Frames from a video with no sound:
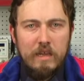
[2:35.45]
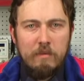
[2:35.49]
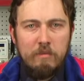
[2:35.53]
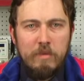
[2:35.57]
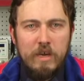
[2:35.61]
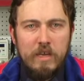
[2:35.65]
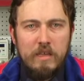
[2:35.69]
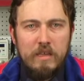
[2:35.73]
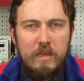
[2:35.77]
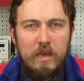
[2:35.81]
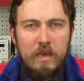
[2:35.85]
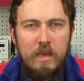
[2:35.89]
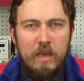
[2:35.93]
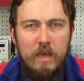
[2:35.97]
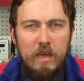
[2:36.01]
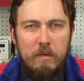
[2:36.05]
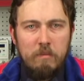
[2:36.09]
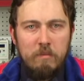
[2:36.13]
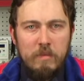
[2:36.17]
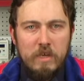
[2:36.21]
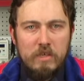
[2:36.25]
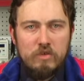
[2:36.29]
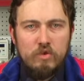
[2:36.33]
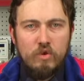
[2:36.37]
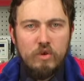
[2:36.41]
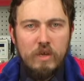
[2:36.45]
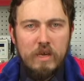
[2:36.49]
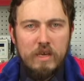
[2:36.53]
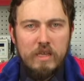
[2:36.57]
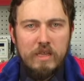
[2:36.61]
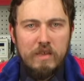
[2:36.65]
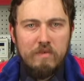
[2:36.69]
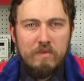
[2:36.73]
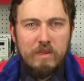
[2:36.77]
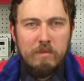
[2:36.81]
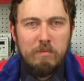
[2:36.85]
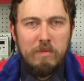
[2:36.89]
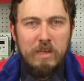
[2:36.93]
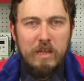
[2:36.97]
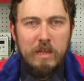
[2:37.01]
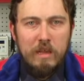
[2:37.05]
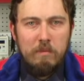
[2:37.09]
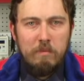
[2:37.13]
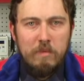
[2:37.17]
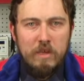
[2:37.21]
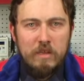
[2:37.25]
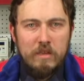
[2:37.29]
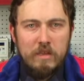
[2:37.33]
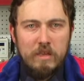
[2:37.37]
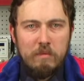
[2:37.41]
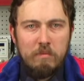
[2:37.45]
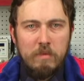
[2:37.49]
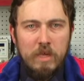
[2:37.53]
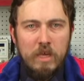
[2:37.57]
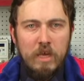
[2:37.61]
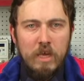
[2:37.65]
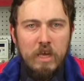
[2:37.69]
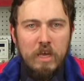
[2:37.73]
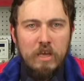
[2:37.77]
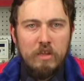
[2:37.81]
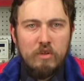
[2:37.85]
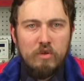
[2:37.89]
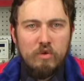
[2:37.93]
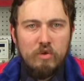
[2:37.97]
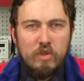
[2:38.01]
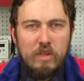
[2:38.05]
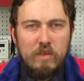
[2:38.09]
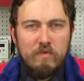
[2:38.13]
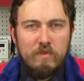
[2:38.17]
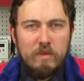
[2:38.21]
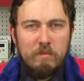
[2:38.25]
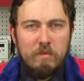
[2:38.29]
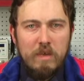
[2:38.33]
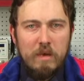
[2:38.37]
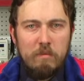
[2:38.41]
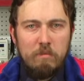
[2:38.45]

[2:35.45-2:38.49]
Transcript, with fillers: load induction coils and the compensator.